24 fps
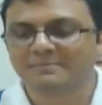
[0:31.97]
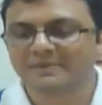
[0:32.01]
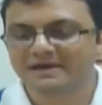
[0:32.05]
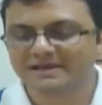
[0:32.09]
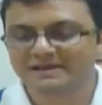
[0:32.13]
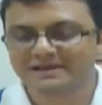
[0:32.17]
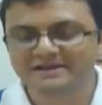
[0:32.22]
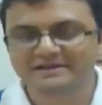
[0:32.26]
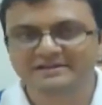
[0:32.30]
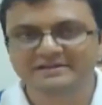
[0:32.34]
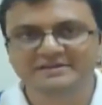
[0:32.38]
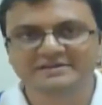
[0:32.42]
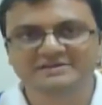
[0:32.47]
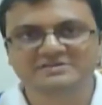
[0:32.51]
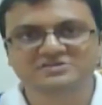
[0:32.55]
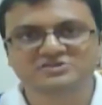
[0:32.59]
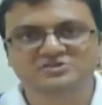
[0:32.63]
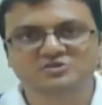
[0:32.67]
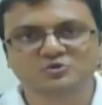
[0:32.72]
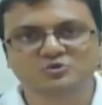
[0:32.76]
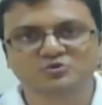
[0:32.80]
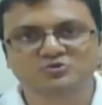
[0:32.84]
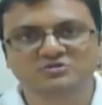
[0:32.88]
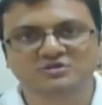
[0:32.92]
My rating
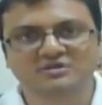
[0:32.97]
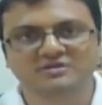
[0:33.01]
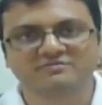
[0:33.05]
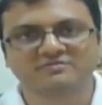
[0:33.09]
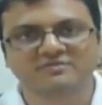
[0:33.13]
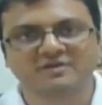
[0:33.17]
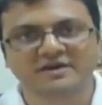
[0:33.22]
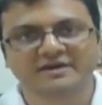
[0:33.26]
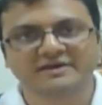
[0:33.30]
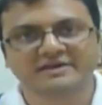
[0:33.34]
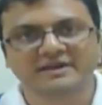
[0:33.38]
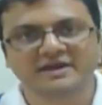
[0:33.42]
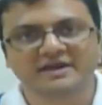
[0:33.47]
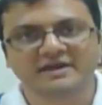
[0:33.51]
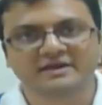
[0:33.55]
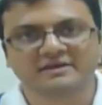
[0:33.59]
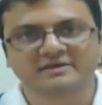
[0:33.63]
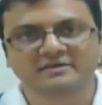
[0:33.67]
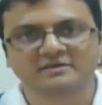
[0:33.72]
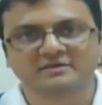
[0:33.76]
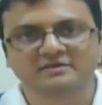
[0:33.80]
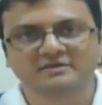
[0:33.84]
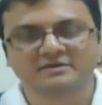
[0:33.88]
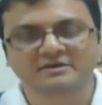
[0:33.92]
is
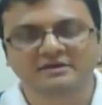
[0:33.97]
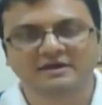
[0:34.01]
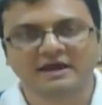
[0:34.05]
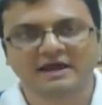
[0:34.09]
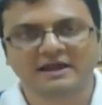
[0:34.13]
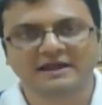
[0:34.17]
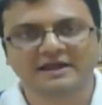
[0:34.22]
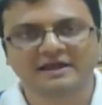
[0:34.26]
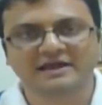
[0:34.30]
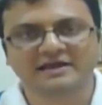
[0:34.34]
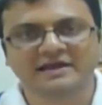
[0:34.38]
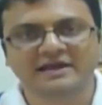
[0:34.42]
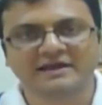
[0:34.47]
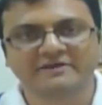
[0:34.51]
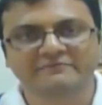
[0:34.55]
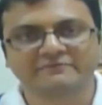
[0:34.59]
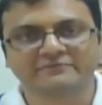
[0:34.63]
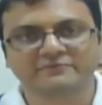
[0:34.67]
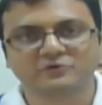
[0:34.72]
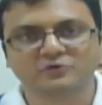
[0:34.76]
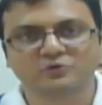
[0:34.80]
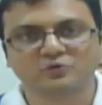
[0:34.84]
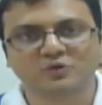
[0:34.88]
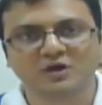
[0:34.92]
2359 and I
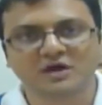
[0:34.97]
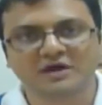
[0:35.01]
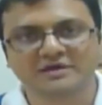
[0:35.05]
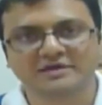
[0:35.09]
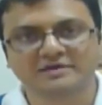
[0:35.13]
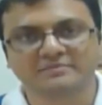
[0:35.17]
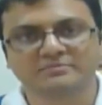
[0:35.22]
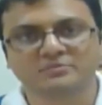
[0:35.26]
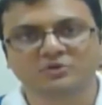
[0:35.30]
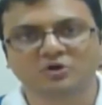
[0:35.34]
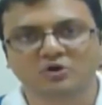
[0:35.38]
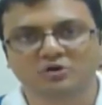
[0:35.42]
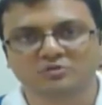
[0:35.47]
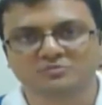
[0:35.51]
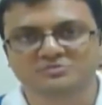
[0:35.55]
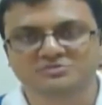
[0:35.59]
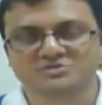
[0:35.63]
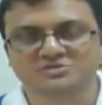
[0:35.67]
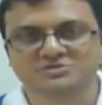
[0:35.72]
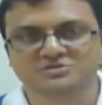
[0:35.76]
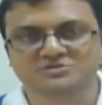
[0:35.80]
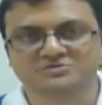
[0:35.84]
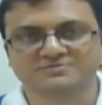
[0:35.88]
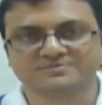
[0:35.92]
have two IM
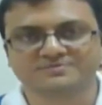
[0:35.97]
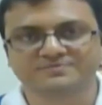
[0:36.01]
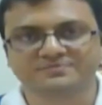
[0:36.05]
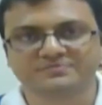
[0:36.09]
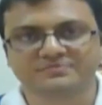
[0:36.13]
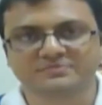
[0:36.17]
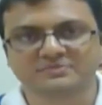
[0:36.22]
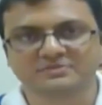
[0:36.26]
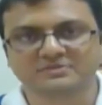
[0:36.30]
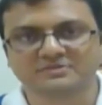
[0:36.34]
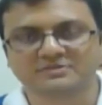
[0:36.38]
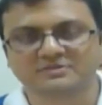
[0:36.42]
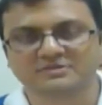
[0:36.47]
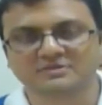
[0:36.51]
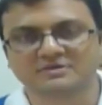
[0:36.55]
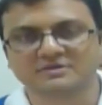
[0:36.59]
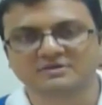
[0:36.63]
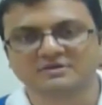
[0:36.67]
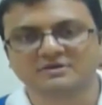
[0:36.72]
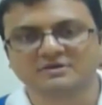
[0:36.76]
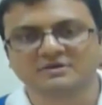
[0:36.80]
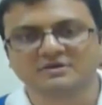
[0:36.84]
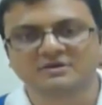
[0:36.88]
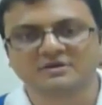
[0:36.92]
norms.
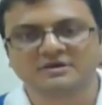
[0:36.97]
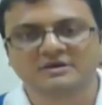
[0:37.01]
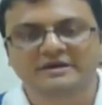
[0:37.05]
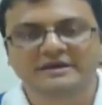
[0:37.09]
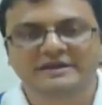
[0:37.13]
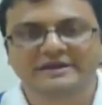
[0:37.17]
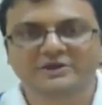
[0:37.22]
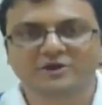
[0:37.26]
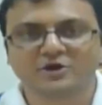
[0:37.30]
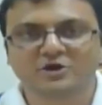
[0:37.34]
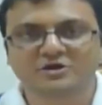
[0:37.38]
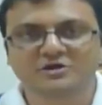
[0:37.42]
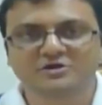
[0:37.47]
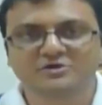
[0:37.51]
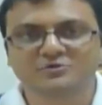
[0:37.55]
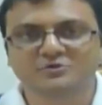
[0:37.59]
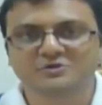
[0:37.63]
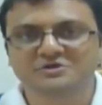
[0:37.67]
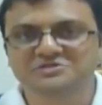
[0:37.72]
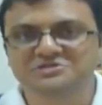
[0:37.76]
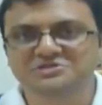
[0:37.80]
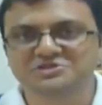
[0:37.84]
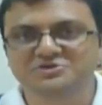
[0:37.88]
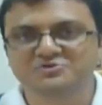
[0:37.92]
In order
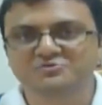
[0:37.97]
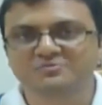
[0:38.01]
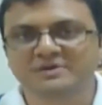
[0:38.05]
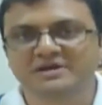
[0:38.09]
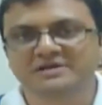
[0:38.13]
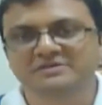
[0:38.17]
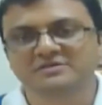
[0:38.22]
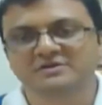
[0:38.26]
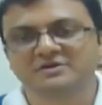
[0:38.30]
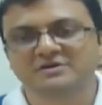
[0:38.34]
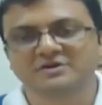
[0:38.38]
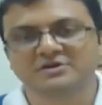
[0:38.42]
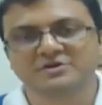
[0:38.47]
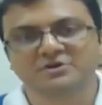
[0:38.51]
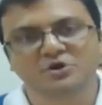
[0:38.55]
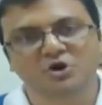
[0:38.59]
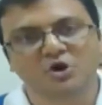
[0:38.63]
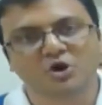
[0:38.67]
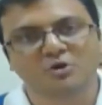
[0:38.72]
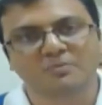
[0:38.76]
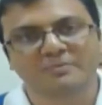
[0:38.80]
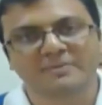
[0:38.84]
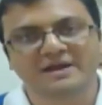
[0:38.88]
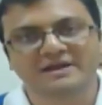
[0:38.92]
to achieve my third
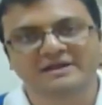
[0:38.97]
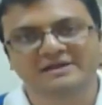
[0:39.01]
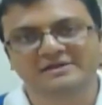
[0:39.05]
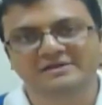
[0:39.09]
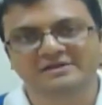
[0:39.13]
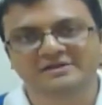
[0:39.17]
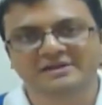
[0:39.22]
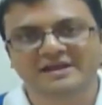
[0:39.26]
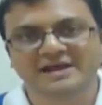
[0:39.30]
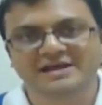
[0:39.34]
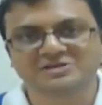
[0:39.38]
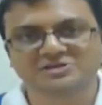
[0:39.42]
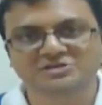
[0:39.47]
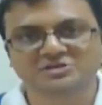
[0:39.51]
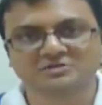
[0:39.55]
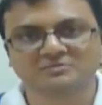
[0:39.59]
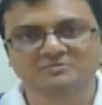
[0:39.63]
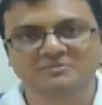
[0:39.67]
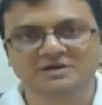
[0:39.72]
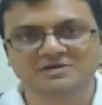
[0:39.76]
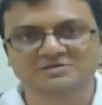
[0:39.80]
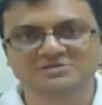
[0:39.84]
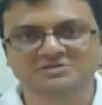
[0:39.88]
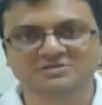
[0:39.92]
norm and
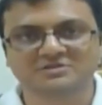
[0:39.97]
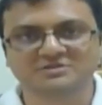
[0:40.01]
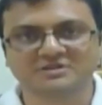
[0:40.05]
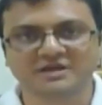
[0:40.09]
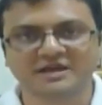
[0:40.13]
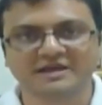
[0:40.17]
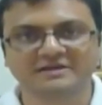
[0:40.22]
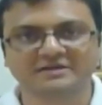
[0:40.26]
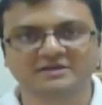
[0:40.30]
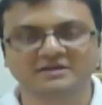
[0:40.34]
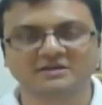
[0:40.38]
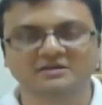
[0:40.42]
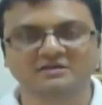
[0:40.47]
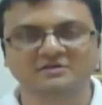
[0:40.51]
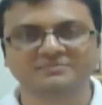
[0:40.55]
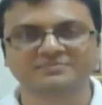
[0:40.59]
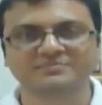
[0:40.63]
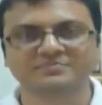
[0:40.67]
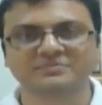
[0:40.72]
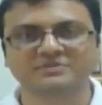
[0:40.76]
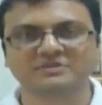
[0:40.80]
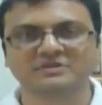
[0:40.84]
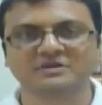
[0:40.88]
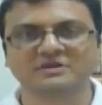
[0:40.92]
international master title,
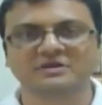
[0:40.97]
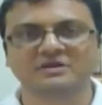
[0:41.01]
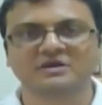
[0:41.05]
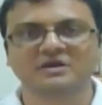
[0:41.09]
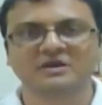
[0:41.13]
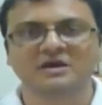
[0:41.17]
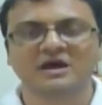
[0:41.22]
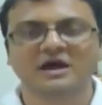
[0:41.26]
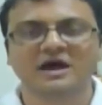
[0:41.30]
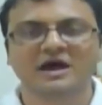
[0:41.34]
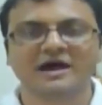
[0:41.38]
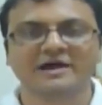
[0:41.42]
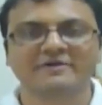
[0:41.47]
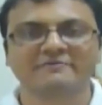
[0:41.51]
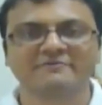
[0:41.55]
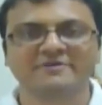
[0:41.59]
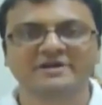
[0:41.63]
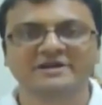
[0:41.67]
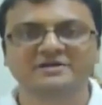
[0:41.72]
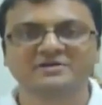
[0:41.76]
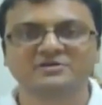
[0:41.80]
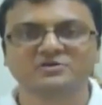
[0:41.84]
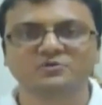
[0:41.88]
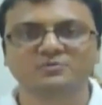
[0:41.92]
I
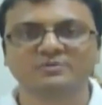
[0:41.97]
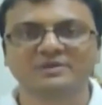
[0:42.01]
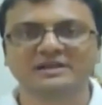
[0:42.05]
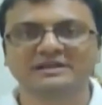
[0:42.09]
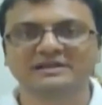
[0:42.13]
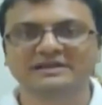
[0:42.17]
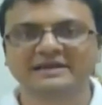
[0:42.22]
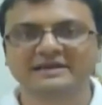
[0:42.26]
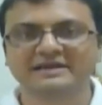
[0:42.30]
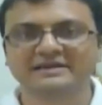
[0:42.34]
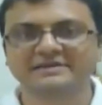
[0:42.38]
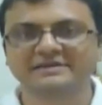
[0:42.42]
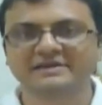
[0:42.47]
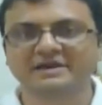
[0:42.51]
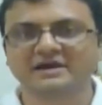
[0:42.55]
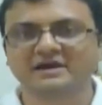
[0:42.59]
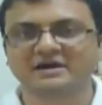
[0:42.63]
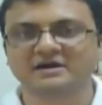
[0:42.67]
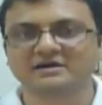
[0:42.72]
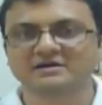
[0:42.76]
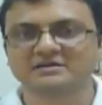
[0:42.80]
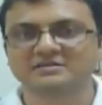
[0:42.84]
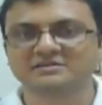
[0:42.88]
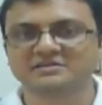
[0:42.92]
went to Bulgaria
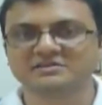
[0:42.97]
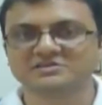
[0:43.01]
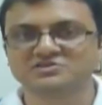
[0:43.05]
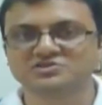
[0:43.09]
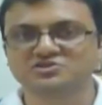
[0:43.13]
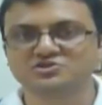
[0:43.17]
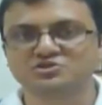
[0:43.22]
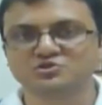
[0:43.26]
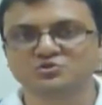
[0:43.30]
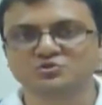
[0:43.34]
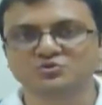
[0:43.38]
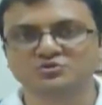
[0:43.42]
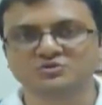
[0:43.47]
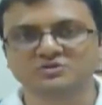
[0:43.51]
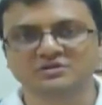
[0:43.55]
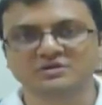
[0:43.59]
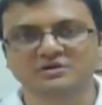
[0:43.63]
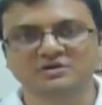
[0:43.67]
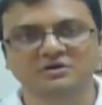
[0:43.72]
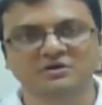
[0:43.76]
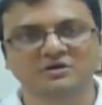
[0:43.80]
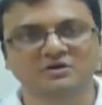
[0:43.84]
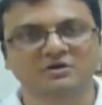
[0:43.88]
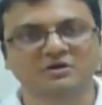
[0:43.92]
this June
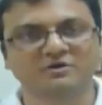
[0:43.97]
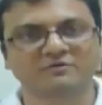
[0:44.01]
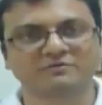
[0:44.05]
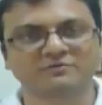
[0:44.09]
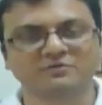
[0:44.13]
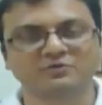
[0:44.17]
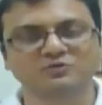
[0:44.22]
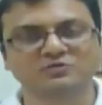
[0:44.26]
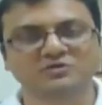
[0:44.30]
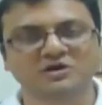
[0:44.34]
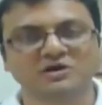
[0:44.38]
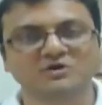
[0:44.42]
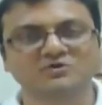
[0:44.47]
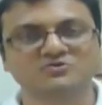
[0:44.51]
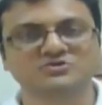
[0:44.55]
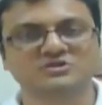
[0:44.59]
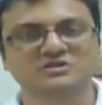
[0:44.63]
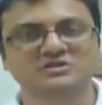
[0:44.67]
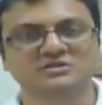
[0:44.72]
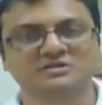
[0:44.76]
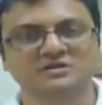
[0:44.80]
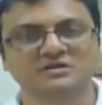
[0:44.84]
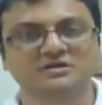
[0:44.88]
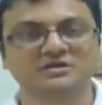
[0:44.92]
of
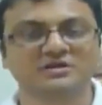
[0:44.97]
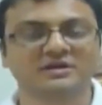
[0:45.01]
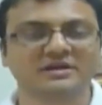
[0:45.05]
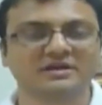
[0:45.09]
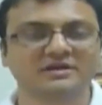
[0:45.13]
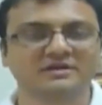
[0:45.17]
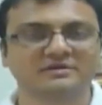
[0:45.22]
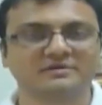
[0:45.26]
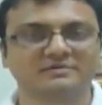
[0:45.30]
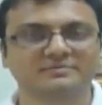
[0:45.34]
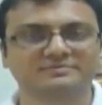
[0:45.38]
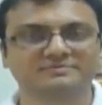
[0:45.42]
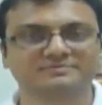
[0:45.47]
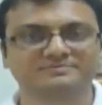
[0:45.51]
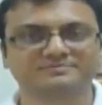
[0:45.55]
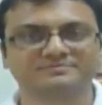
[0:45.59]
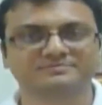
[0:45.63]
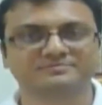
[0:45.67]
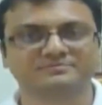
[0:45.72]
2013.